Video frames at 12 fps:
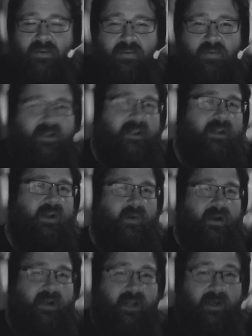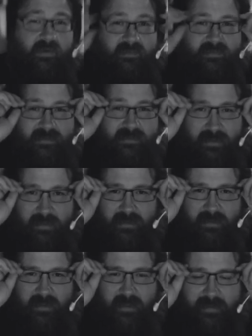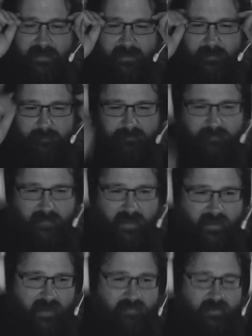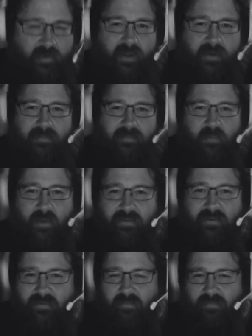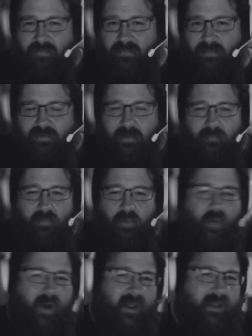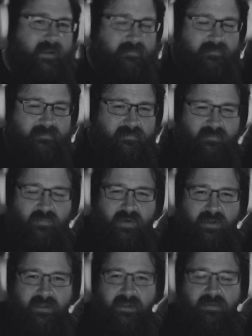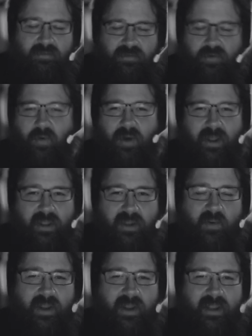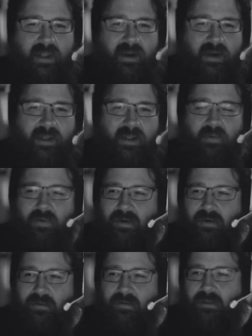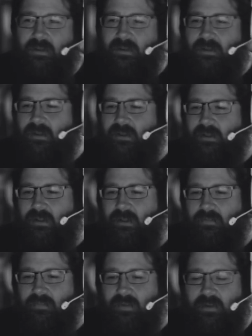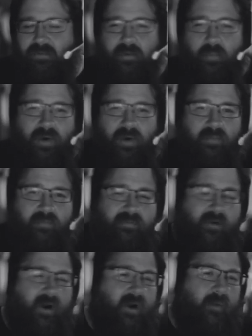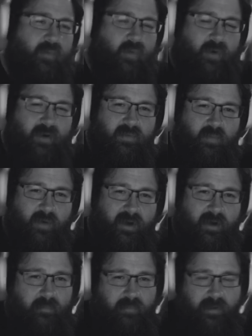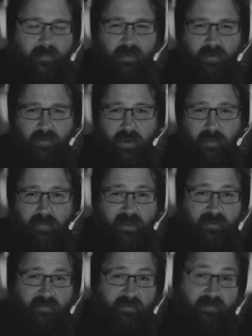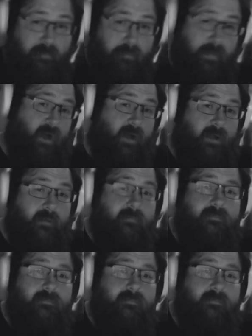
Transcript: There's really nowhere to go. I'd have to go out in the Midwest, some quiet, really quiet area, or somewhere far up north where people don't go because it's burr.